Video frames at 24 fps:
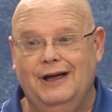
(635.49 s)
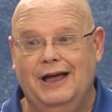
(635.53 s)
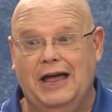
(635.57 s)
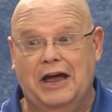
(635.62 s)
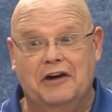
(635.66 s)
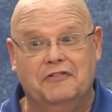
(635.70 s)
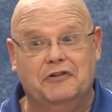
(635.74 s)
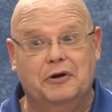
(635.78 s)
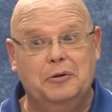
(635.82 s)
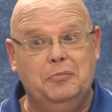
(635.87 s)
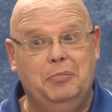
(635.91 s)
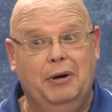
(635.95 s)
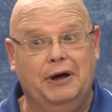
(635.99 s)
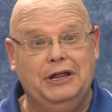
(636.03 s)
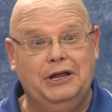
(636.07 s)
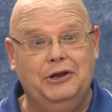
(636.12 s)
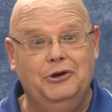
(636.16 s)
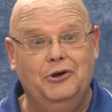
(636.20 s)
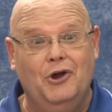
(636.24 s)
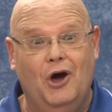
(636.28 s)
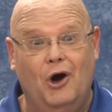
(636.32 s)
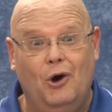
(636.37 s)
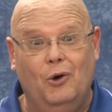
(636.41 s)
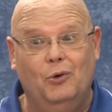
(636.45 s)
Everybody
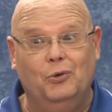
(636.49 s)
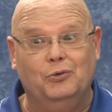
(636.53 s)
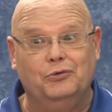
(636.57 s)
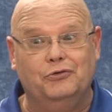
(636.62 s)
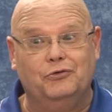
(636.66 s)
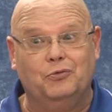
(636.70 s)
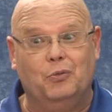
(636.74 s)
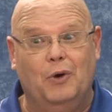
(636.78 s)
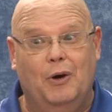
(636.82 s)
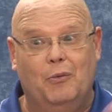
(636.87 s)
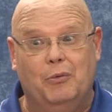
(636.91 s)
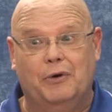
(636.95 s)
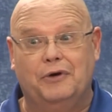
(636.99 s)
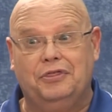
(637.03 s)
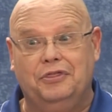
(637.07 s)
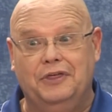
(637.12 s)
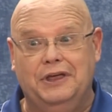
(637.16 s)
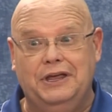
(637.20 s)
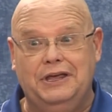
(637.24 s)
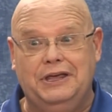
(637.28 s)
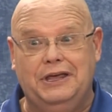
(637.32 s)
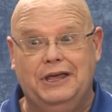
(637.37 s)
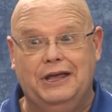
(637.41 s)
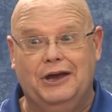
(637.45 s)
knows what we're
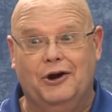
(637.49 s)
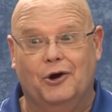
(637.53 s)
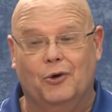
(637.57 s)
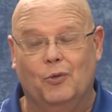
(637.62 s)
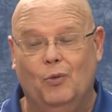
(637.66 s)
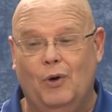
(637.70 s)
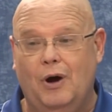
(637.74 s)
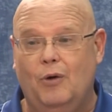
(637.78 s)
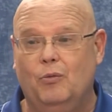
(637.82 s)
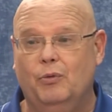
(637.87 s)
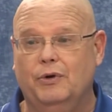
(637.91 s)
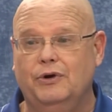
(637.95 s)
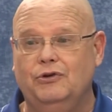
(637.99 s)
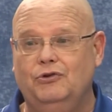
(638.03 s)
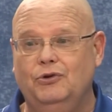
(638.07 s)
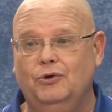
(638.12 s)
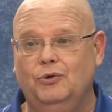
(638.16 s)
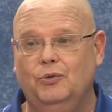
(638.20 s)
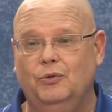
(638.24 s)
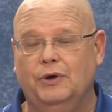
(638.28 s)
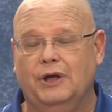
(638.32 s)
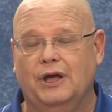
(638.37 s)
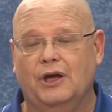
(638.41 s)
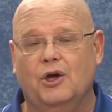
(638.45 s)
thinking or what we're
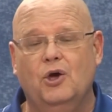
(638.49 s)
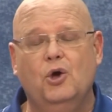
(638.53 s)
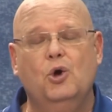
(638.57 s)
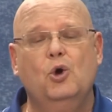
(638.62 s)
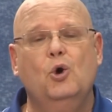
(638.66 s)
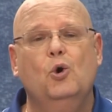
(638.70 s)
doing.